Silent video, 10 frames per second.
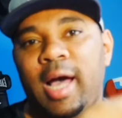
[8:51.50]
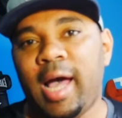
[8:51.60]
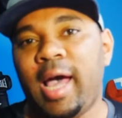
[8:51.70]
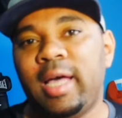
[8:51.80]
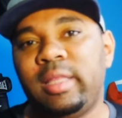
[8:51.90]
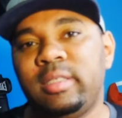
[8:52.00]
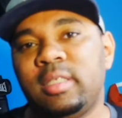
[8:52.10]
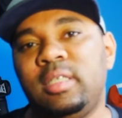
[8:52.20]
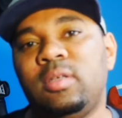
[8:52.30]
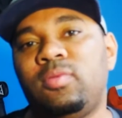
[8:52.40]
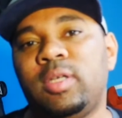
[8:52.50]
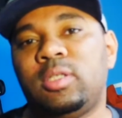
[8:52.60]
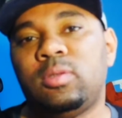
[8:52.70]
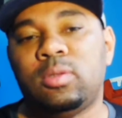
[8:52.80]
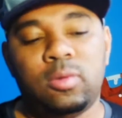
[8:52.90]
I had this in the
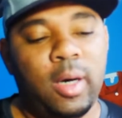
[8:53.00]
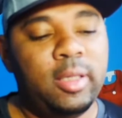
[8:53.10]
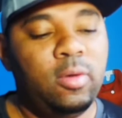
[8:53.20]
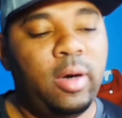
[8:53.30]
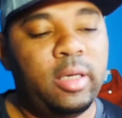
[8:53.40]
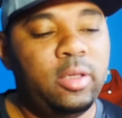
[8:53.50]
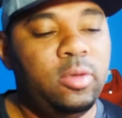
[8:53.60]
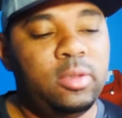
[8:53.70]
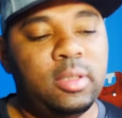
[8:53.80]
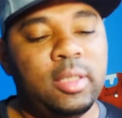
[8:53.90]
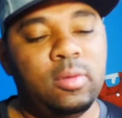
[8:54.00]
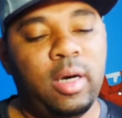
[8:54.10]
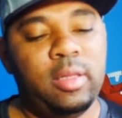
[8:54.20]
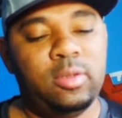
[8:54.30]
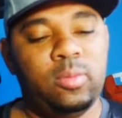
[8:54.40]
rental, so I know how to use this. I know
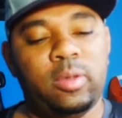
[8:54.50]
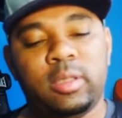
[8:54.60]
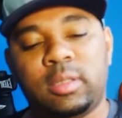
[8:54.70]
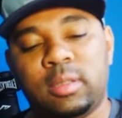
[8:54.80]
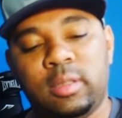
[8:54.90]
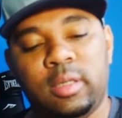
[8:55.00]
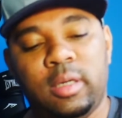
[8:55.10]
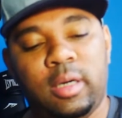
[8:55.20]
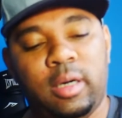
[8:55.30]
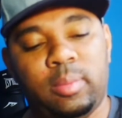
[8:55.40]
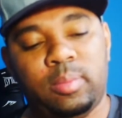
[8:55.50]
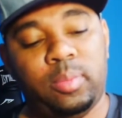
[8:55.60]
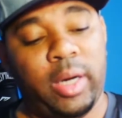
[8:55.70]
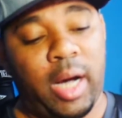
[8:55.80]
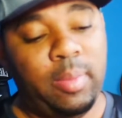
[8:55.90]
how this works.
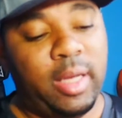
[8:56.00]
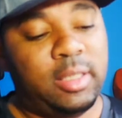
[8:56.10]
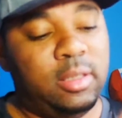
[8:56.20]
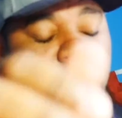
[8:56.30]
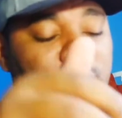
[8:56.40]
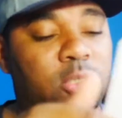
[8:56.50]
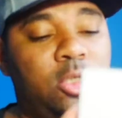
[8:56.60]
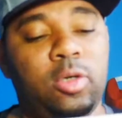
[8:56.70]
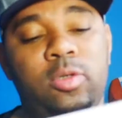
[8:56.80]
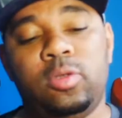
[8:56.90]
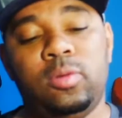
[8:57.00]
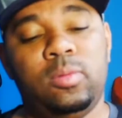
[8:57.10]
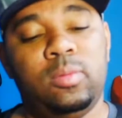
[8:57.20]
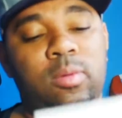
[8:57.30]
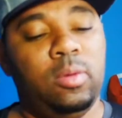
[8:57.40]
But I'm actually just going to show
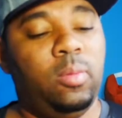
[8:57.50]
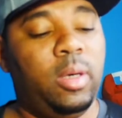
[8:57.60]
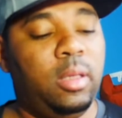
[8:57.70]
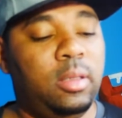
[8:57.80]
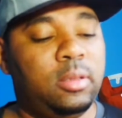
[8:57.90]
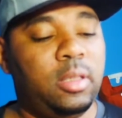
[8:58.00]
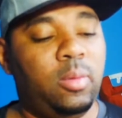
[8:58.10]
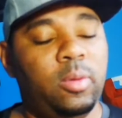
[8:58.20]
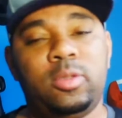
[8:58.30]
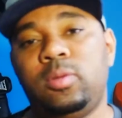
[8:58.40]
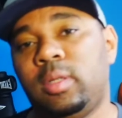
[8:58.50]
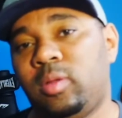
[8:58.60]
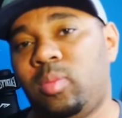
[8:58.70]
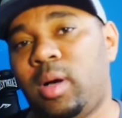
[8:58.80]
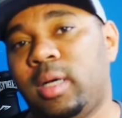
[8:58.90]
you what it looks like once you get
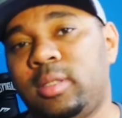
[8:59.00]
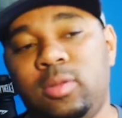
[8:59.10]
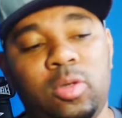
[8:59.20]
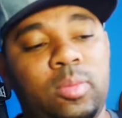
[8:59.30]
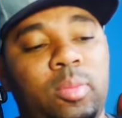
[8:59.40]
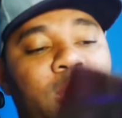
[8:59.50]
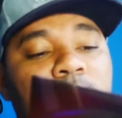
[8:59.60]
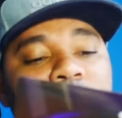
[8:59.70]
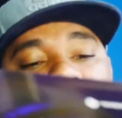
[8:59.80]
the box and you open the box